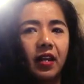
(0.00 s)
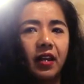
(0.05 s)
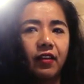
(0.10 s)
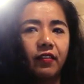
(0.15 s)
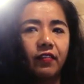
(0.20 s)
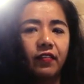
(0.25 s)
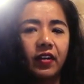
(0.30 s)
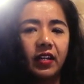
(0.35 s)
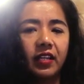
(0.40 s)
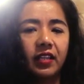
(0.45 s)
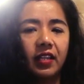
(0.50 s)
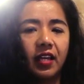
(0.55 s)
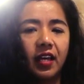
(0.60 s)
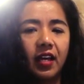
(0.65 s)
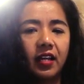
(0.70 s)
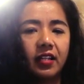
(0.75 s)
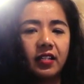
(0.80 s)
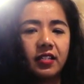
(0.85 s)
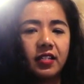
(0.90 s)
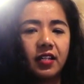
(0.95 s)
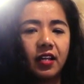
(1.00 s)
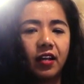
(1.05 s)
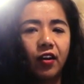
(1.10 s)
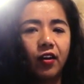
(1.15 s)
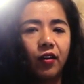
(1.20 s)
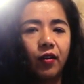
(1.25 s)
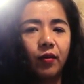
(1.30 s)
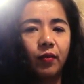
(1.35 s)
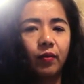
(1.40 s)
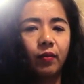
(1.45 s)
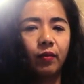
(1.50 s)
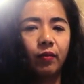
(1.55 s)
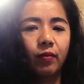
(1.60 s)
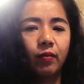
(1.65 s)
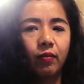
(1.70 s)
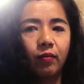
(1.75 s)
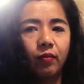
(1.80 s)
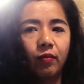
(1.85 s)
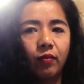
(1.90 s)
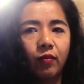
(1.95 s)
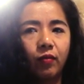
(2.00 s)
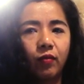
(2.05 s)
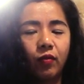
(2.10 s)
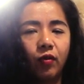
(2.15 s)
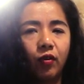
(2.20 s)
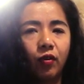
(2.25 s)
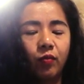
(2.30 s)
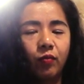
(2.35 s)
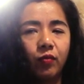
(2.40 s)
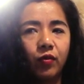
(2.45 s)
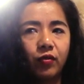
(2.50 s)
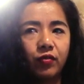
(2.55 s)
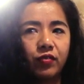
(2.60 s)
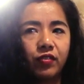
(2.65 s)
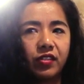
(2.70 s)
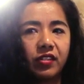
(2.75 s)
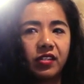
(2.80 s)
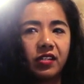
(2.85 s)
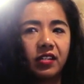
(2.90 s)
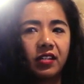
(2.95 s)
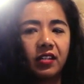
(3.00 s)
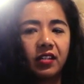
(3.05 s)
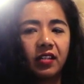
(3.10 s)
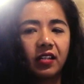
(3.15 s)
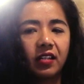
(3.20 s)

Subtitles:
And I find that almost